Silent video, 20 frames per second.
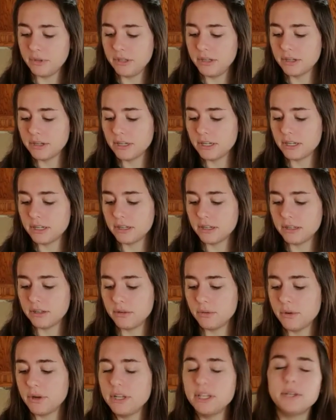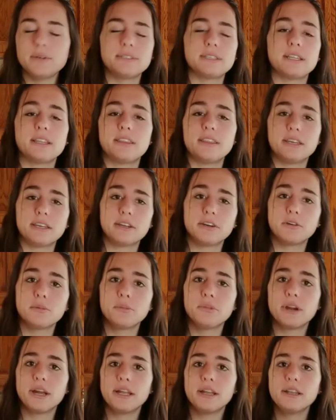You're going to want to use a thicker
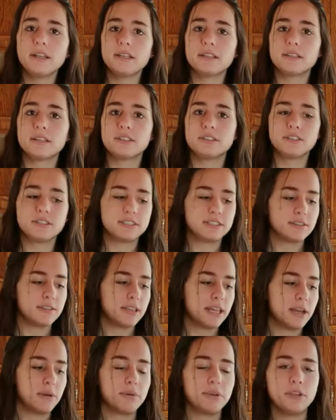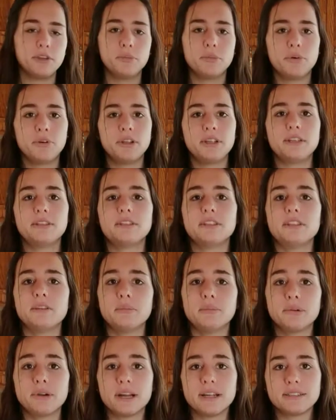bread, just so that when you put it into the
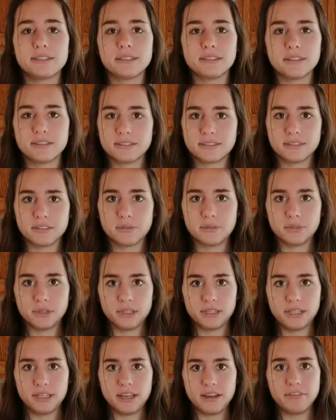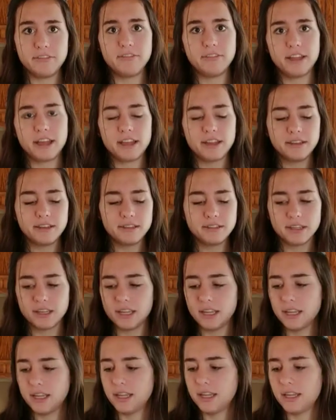press it doesn't completely get flattened,
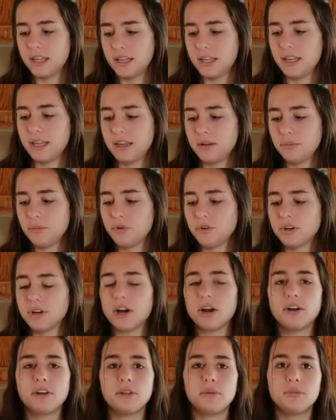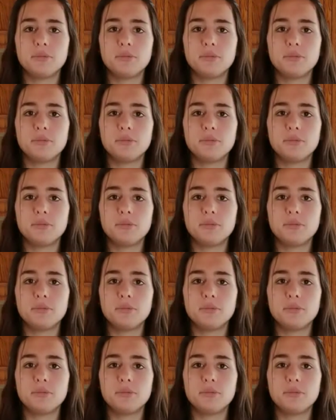and more hearty